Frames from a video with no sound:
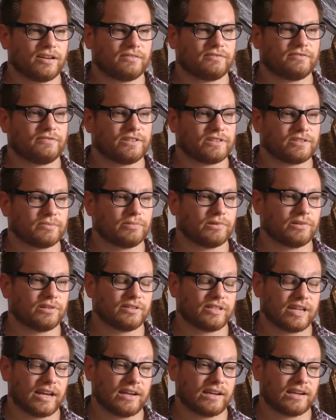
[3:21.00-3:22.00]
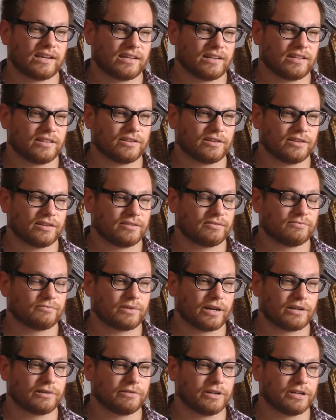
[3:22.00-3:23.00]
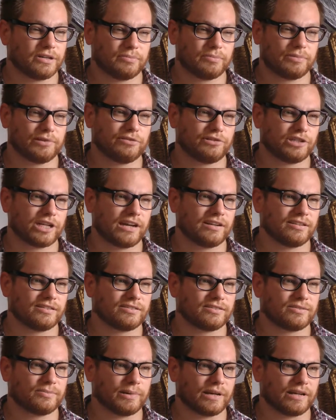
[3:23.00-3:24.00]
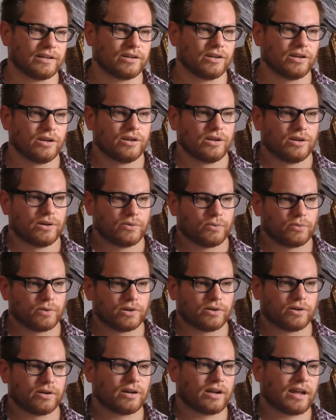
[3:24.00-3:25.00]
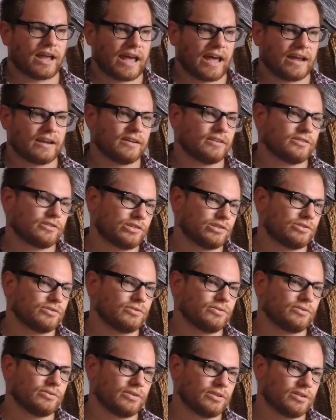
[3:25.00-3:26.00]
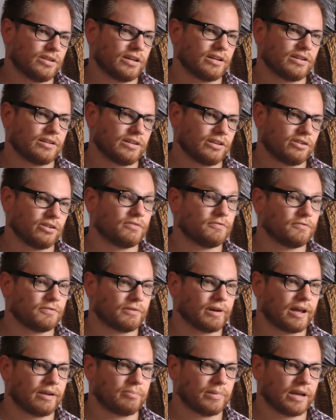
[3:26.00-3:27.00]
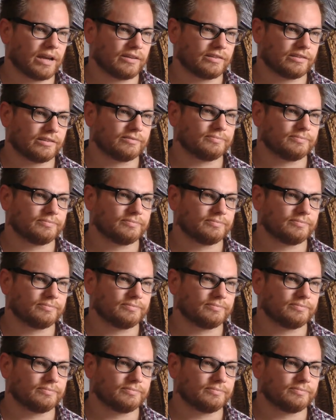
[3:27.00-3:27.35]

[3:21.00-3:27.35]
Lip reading: visible data in the red, green, and blue channels, but we're adding soon the near-infrared band.